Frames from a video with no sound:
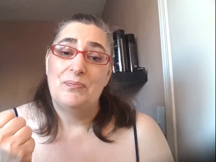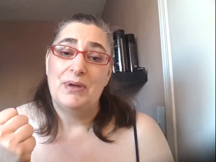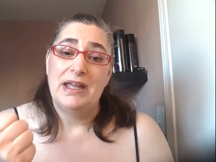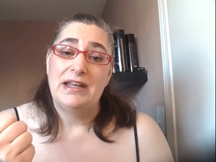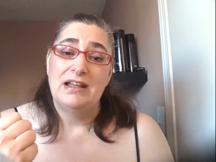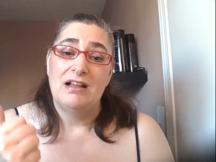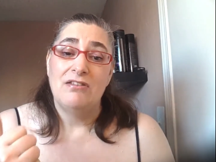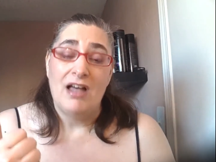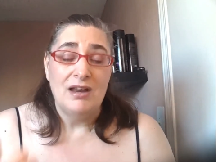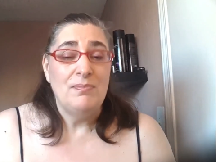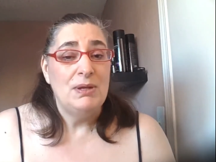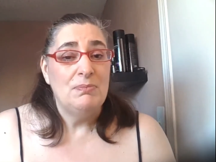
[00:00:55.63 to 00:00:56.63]
But a
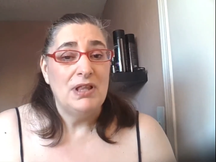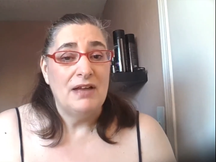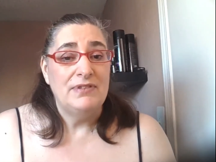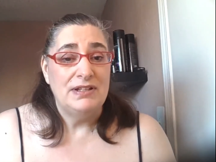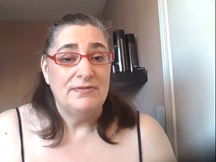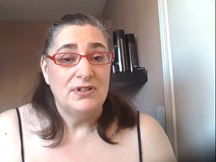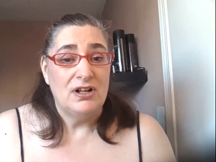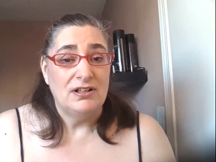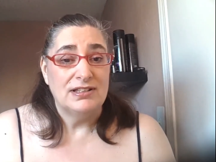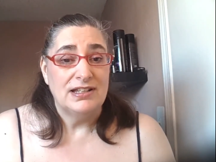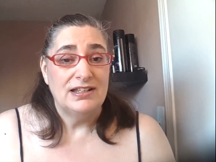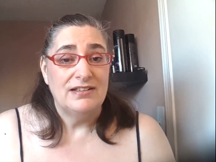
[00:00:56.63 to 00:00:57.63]
lot of people have
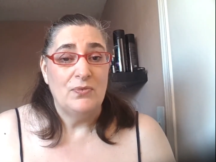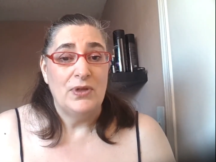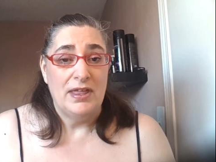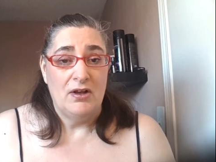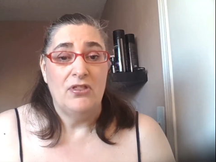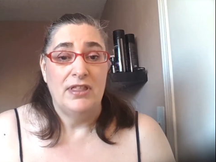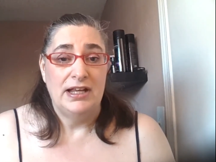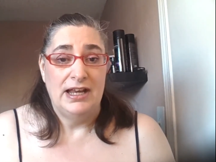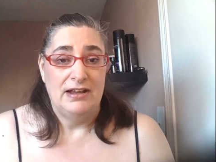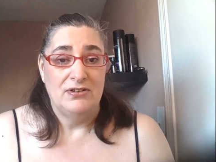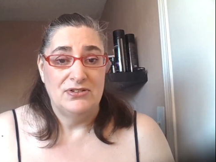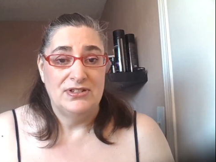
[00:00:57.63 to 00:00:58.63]
difficulty with healthy
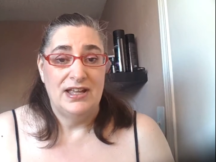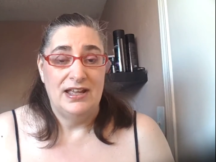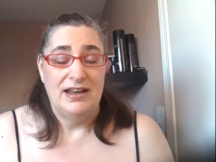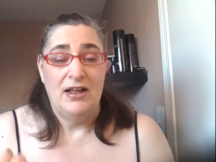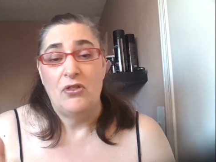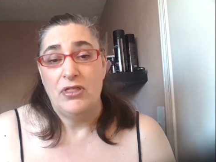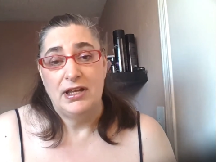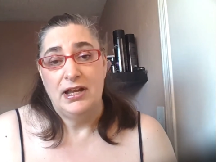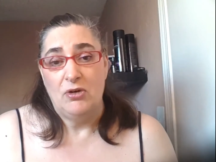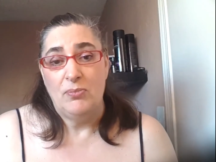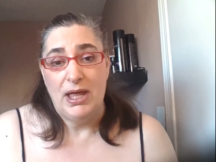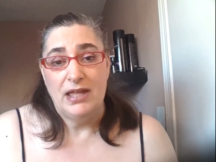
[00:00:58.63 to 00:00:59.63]
nails and healthy
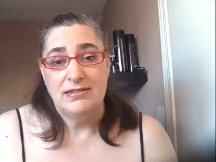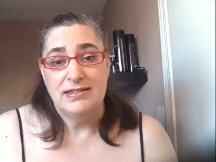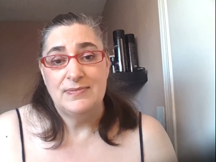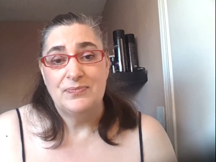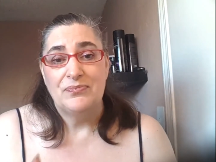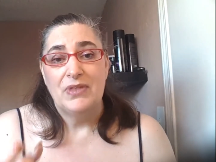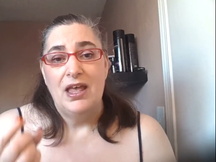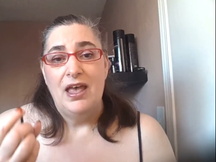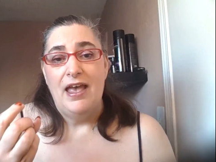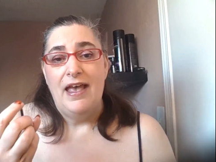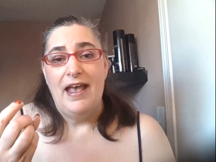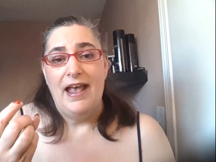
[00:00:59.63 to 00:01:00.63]
nail beds.
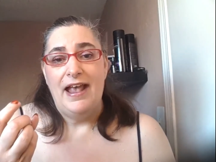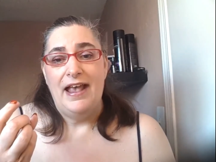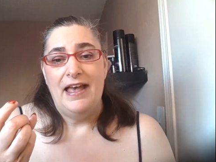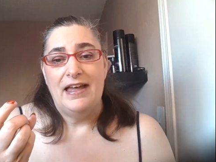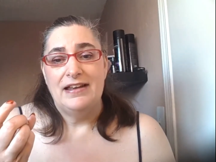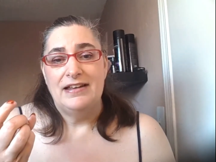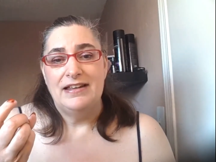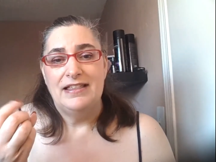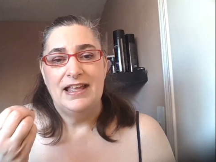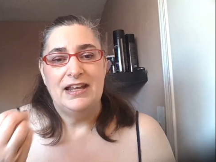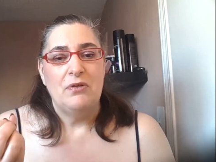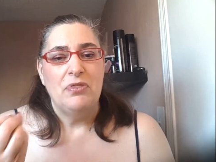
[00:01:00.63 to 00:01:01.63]
And
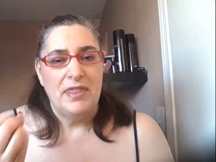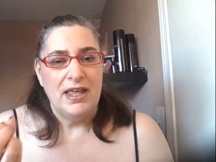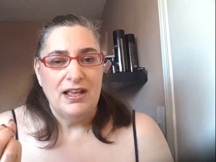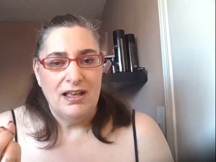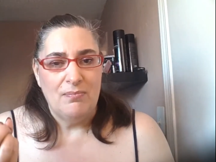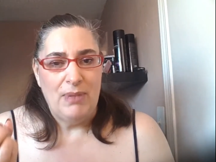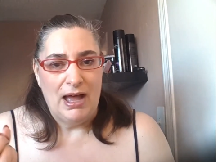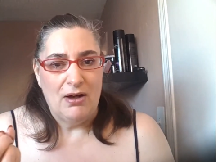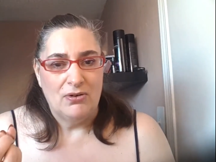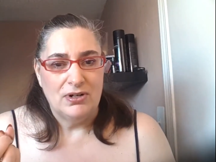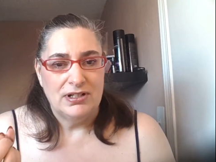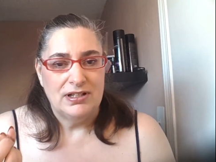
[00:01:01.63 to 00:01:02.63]
they don't think
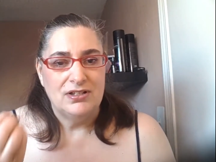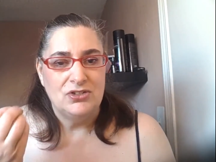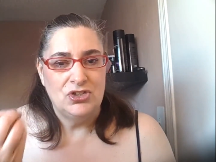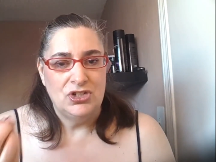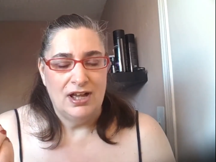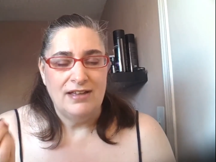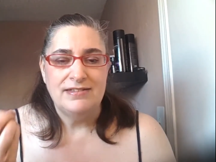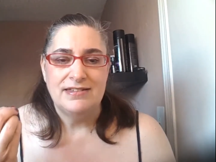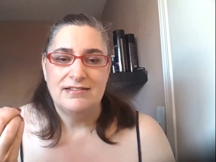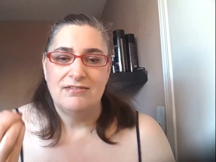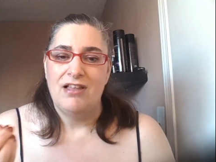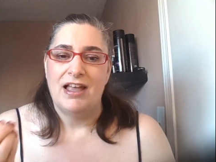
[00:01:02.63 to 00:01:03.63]
about,
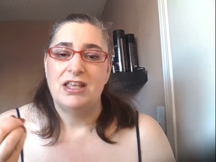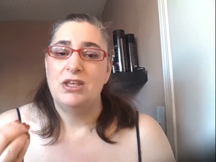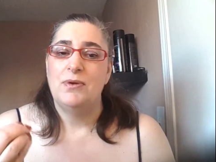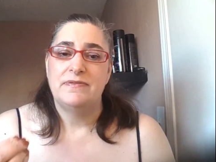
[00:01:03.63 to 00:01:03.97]
just like